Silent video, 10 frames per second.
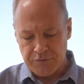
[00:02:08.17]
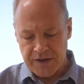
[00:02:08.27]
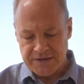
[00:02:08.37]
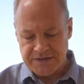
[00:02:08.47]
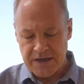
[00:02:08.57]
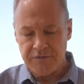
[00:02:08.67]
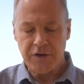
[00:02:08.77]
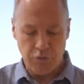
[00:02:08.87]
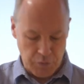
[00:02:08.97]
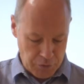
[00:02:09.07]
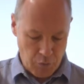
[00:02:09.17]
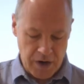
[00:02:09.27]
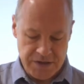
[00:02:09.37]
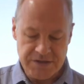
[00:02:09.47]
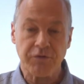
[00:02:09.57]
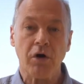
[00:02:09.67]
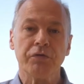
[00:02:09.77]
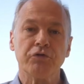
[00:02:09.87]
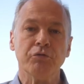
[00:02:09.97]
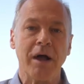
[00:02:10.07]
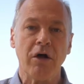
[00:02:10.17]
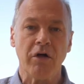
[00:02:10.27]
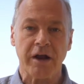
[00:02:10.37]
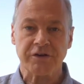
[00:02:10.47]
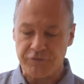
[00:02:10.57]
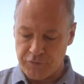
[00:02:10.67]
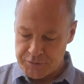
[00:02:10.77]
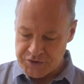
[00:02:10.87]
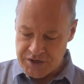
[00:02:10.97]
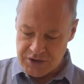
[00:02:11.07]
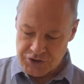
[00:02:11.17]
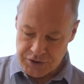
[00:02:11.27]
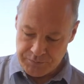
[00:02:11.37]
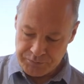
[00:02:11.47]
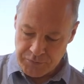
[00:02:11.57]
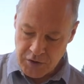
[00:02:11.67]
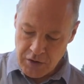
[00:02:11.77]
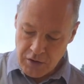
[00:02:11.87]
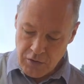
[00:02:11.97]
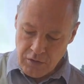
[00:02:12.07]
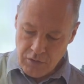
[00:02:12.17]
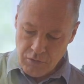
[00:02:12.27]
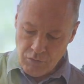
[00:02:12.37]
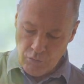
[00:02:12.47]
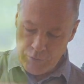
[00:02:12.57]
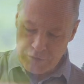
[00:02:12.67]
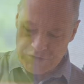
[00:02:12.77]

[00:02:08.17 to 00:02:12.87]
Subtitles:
Thanksgiving, when the wines have gone through malolactic fermentation, we will